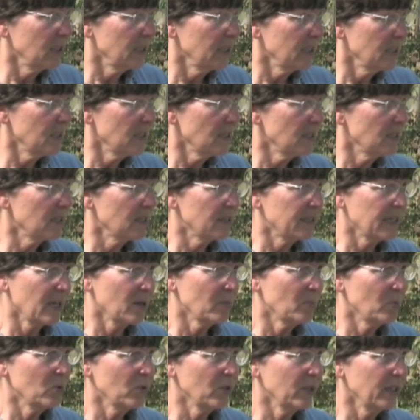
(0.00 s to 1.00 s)
is at
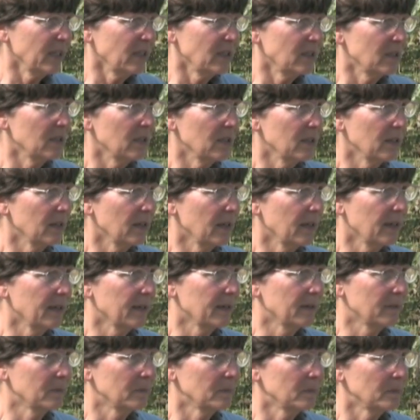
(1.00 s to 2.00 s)
that point,
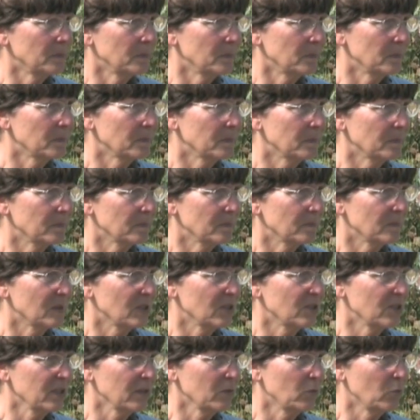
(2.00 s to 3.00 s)
to
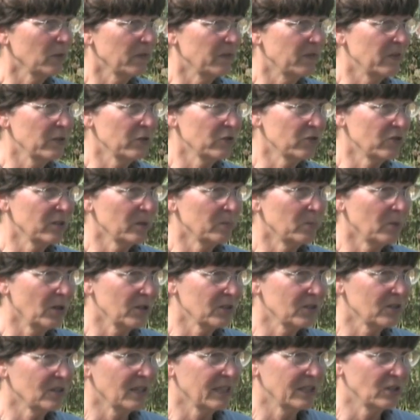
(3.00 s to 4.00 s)
see if we've used up all
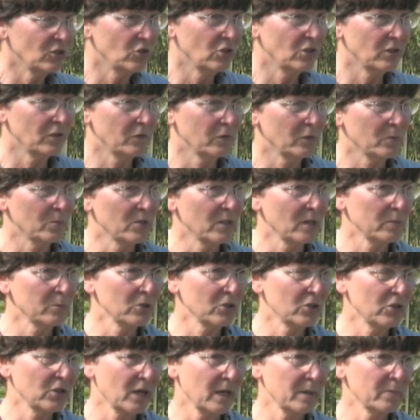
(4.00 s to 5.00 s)
the nitrogen from summer
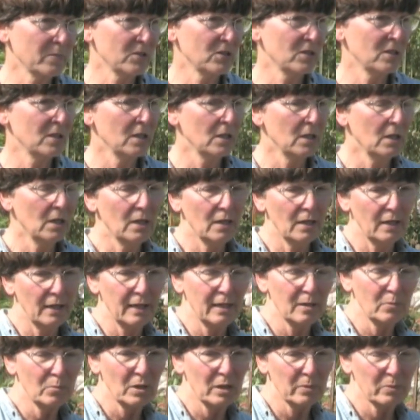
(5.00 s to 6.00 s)
crops,
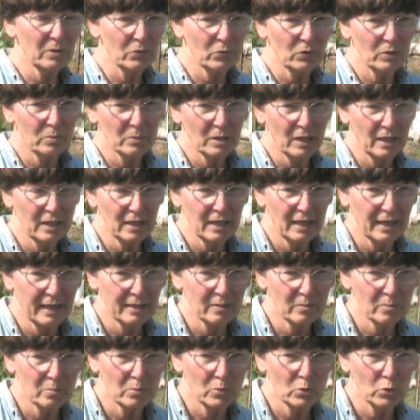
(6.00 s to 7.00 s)
and maybe we might add
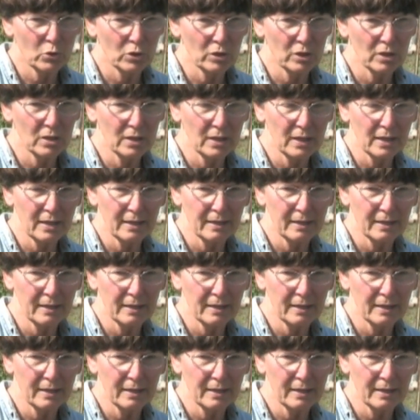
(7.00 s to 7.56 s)
more.